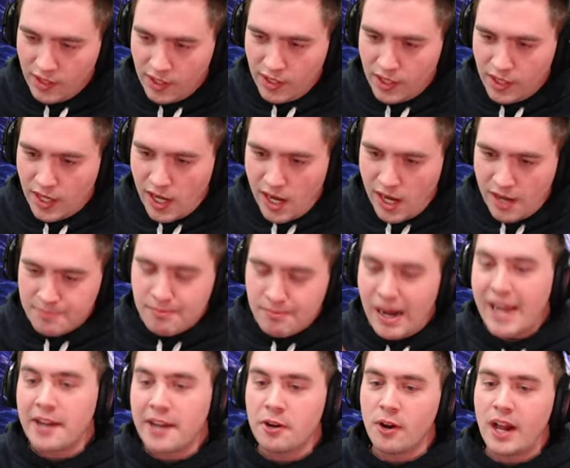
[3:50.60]
uh My
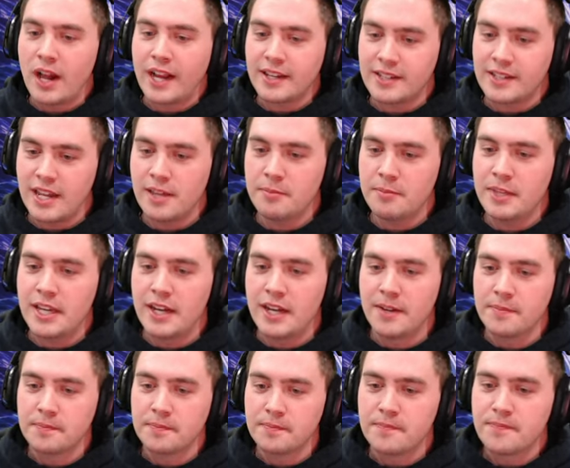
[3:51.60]
Hero Academia?
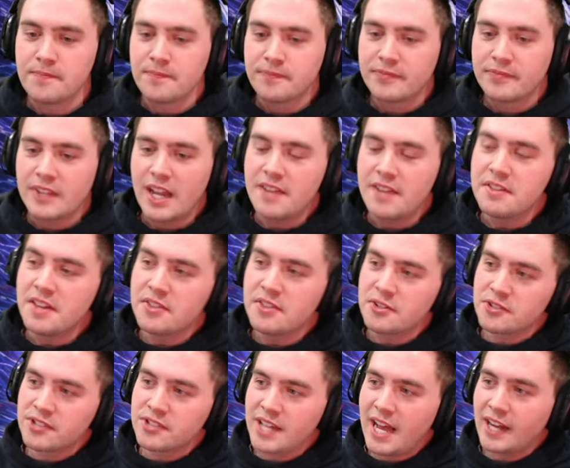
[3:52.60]
And then
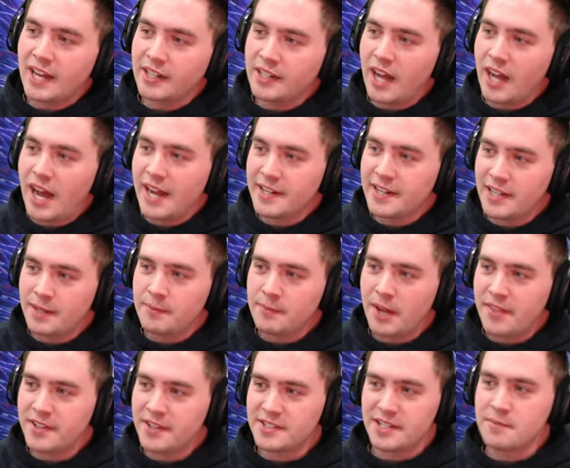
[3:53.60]
there's that guy named I
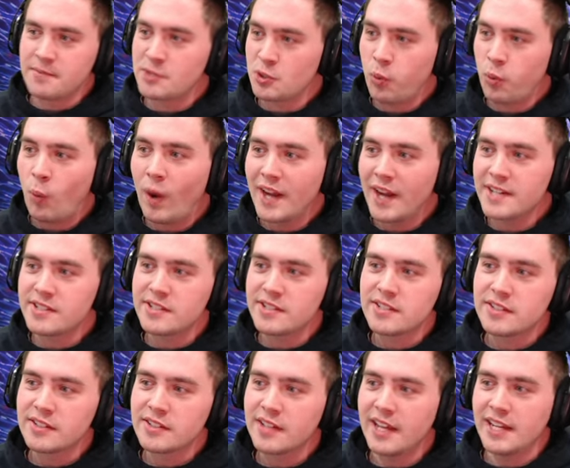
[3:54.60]
think his name's Twice,
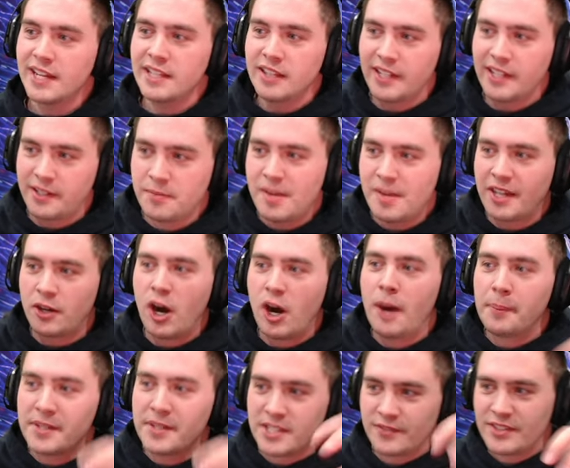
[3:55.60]
and he like can make
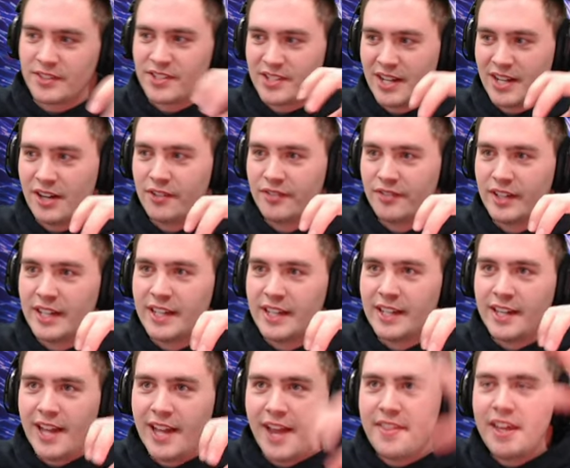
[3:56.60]
copies of himself.
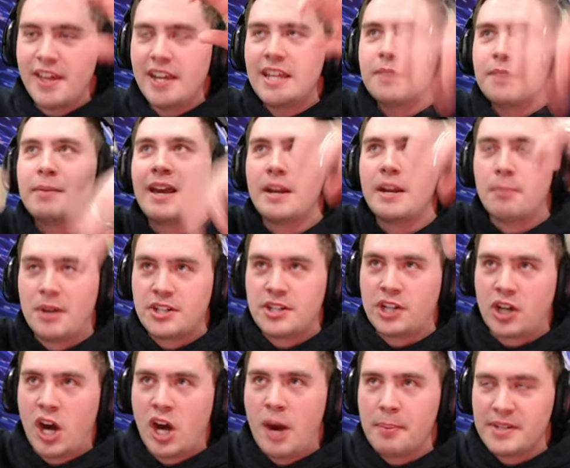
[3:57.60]
And then he made a bunch of
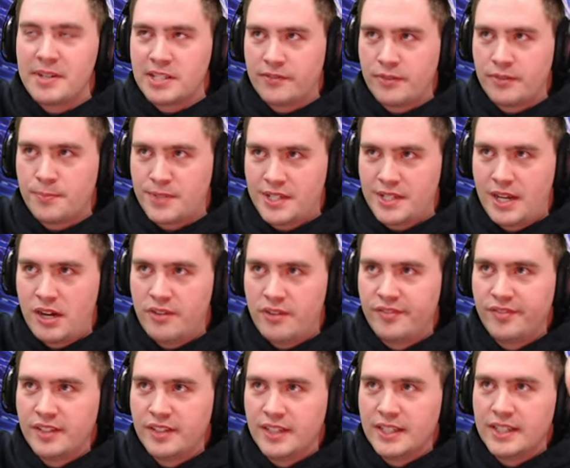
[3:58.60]
copies of
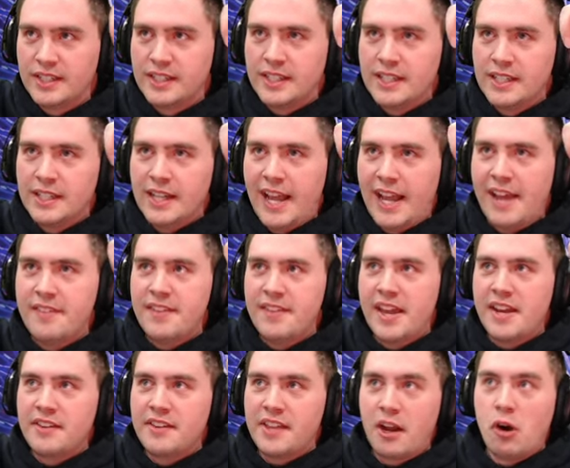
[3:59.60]
himself, and
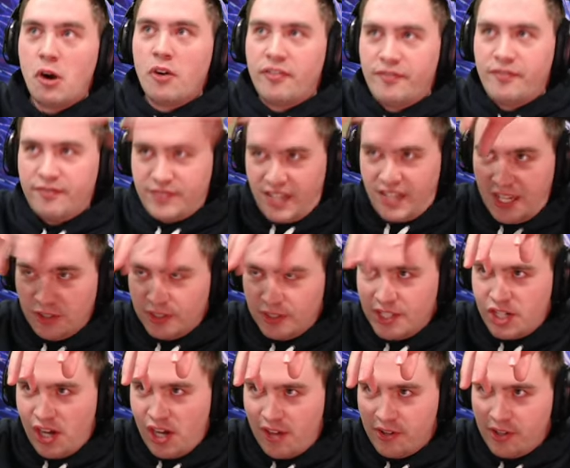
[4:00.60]
then they all f- killed
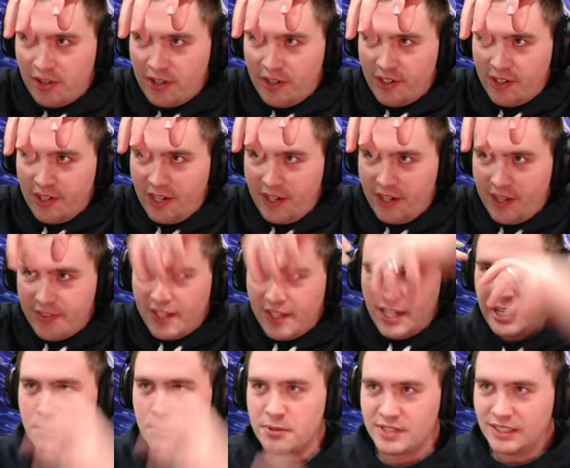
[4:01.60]
each other. And then
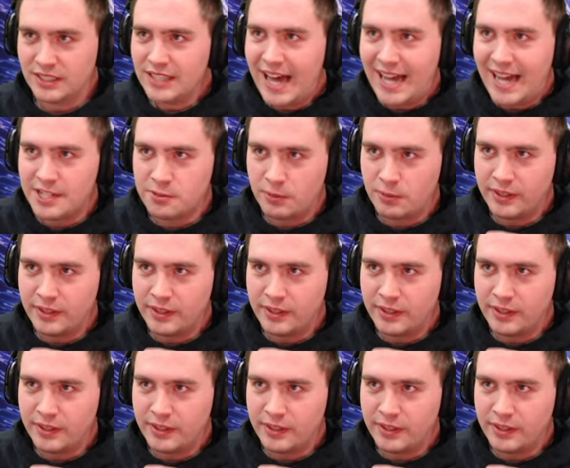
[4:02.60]
he was the last one